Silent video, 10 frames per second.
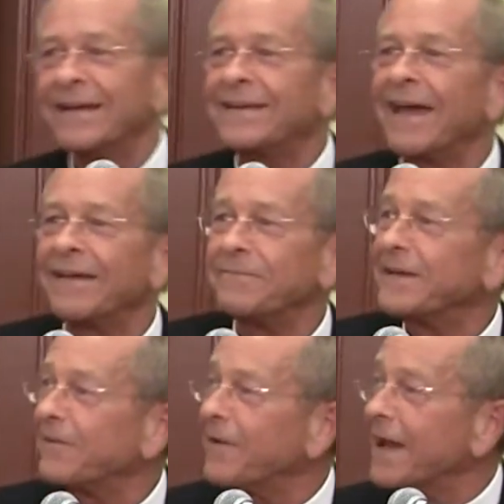take
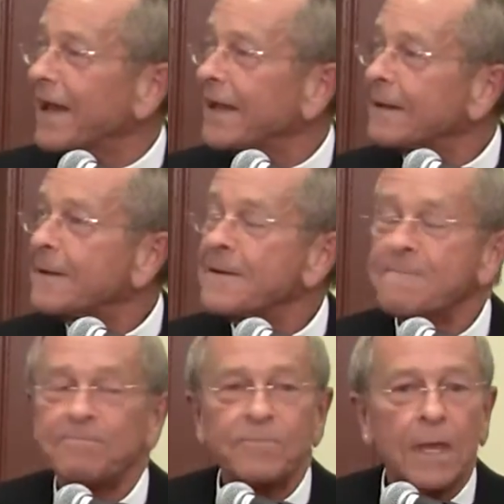me away.
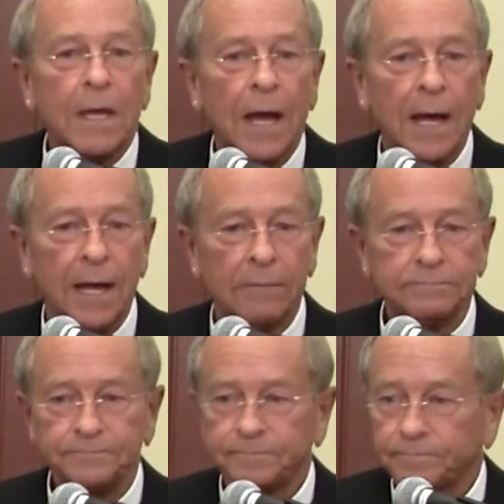
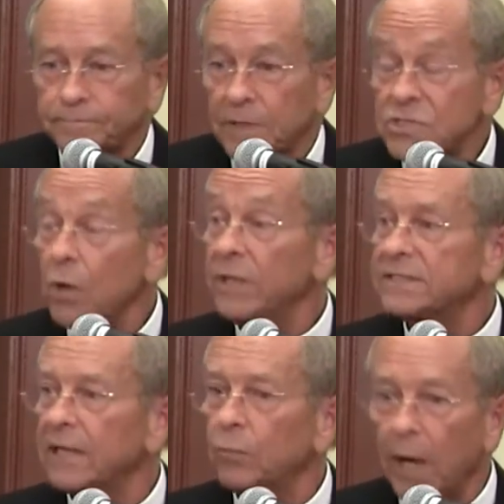Um, so he
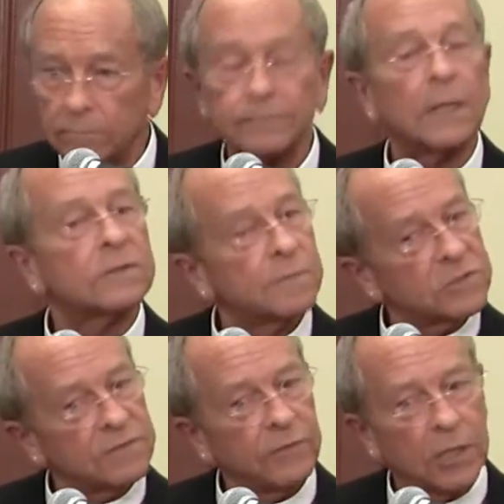said, well, as
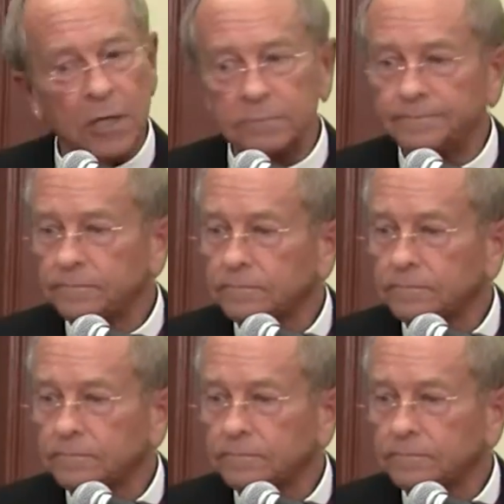most of you know,